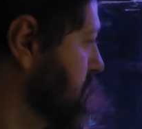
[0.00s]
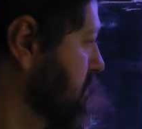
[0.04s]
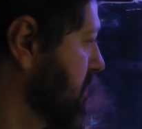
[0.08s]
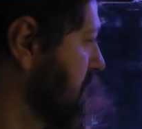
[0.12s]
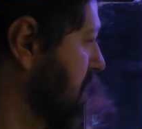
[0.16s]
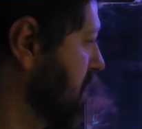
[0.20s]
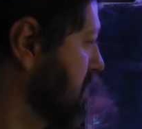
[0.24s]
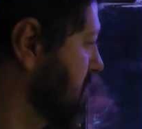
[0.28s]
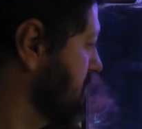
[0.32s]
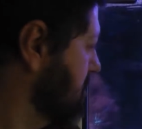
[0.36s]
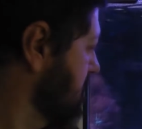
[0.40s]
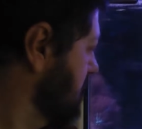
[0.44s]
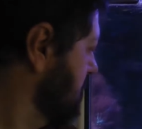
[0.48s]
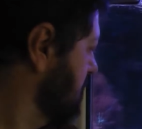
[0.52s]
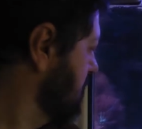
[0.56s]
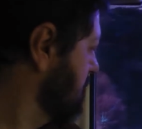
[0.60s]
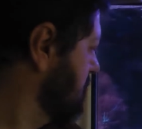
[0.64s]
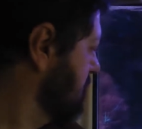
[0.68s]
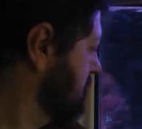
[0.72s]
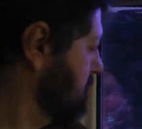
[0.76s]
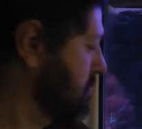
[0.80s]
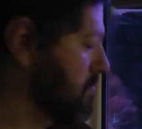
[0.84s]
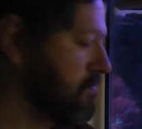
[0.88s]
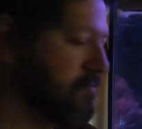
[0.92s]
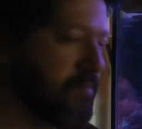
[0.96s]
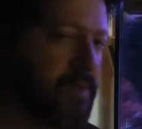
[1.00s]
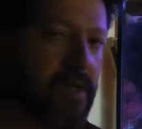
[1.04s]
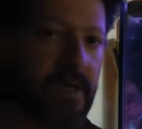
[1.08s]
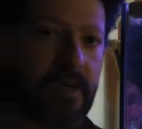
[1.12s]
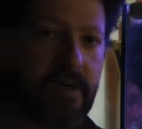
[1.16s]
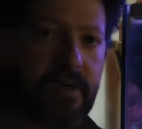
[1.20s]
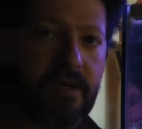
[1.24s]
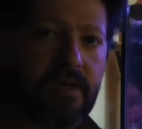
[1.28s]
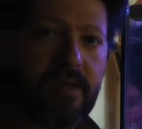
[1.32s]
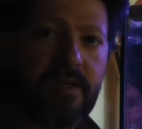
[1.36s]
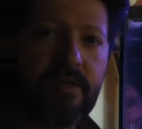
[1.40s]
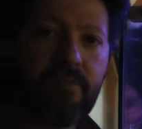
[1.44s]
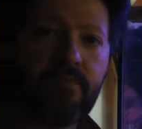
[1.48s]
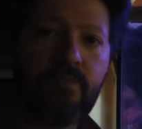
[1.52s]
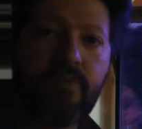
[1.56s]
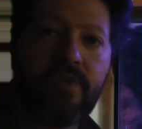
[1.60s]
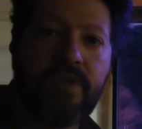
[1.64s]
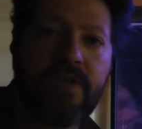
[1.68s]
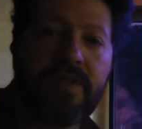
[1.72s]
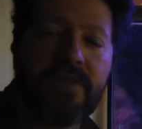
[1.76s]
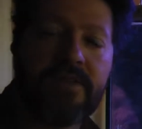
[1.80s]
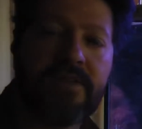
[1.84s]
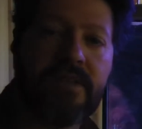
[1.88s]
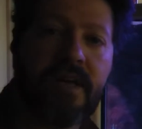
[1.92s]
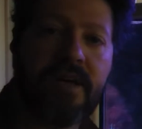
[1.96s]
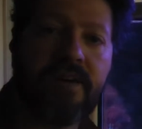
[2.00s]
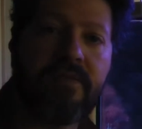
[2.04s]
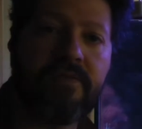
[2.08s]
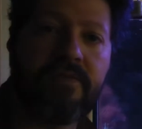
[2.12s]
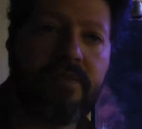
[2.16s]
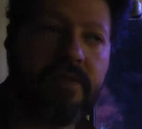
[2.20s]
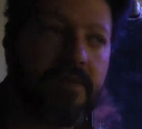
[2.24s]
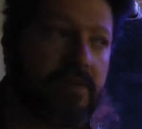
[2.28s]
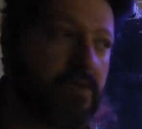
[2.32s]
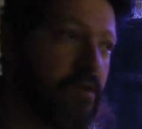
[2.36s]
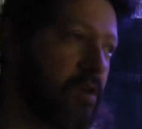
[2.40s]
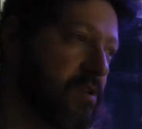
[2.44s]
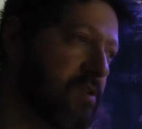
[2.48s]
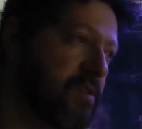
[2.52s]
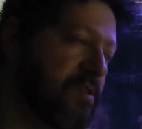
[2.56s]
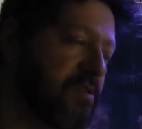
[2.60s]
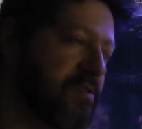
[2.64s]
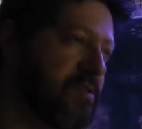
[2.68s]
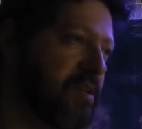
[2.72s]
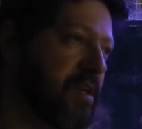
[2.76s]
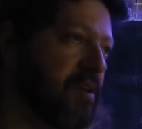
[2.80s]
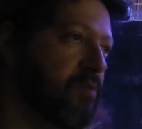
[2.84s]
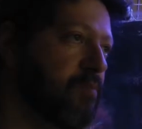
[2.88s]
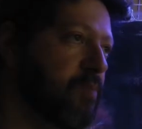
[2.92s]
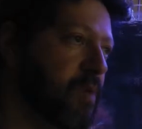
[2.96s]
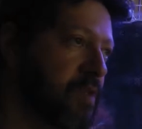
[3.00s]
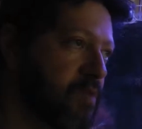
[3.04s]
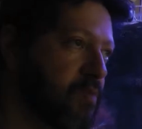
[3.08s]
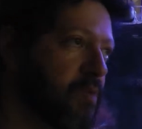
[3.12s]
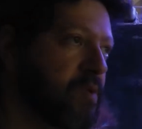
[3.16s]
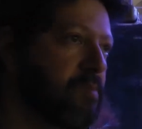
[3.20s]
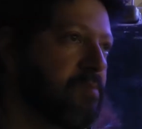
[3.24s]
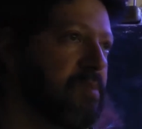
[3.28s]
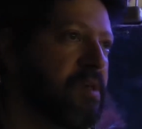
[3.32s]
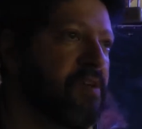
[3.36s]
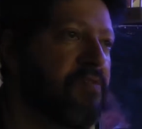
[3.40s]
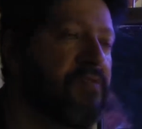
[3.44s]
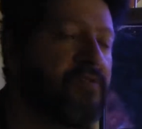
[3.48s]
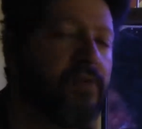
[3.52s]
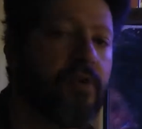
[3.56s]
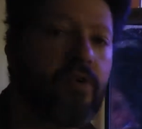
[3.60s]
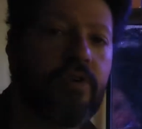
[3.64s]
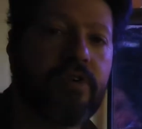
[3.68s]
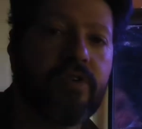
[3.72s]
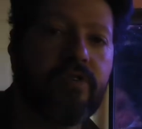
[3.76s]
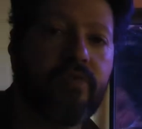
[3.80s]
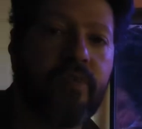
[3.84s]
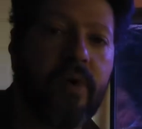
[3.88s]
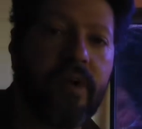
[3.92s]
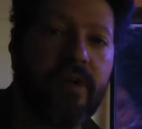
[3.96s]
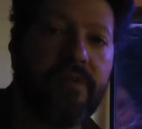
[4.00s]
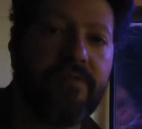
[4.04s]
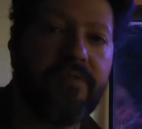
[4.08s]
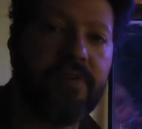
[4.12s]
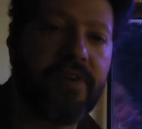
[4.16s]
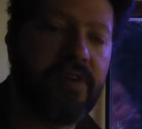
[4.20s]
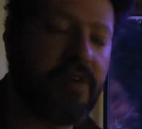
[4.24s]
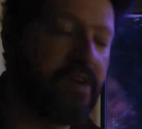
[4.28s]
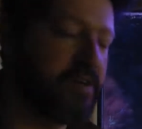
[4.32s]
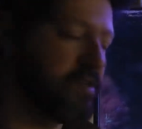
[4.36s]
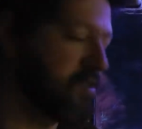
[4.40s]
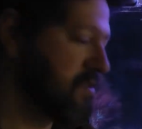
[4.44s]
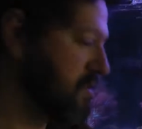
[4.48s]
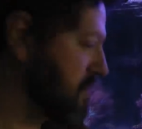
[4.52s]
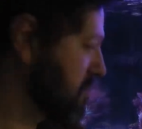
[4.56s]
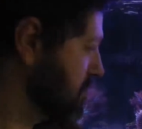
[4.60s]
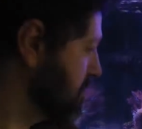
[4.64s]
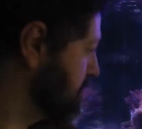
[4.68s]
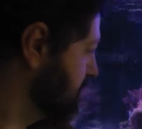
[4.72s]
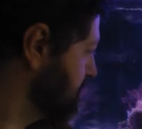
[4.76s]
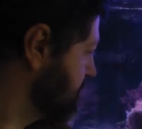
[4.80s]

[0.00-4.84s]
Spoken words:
I think, in this tank, not this tank, but with me for 12 years.